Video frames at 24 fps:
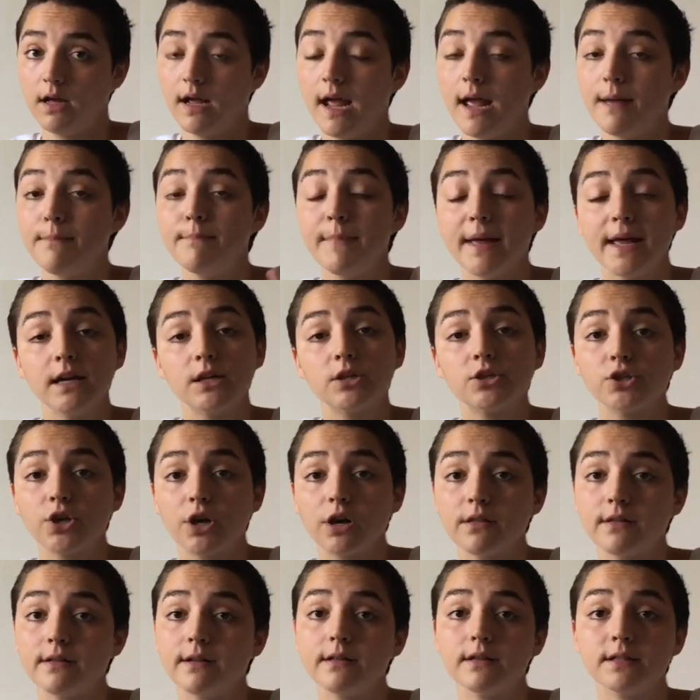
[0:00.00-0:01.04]
And make
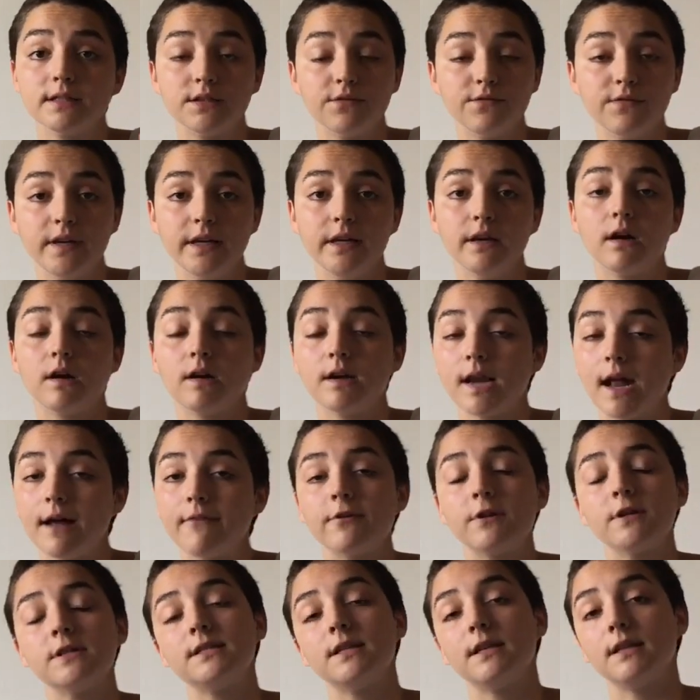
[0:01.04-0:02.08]
sure that its feet are
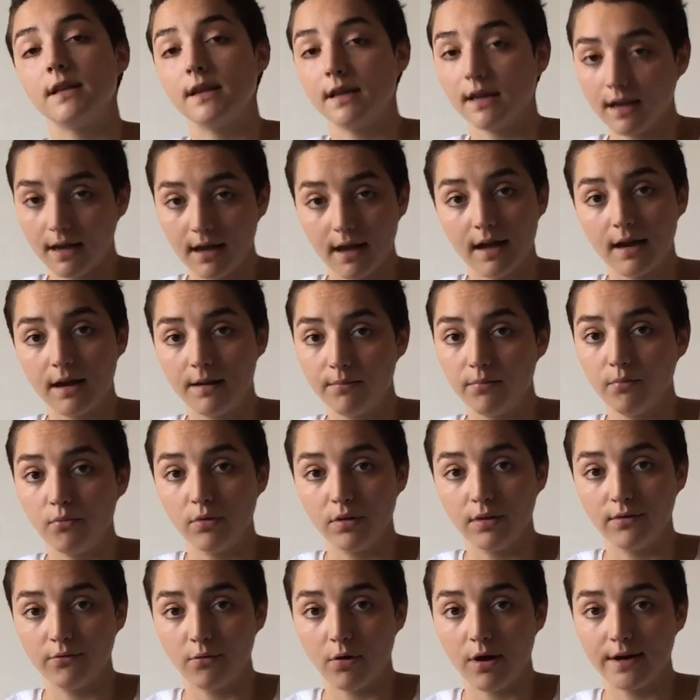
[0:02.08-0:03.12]
never sitting in a
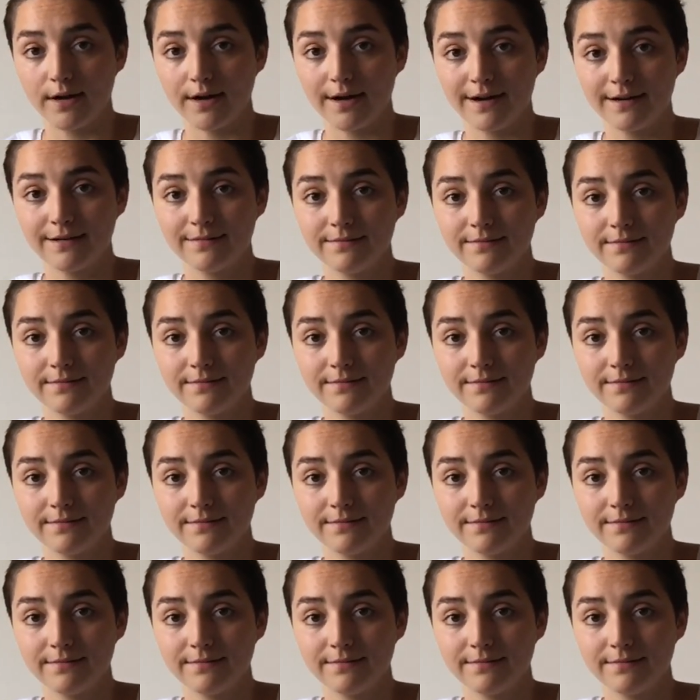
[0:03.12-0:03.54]
pool of water.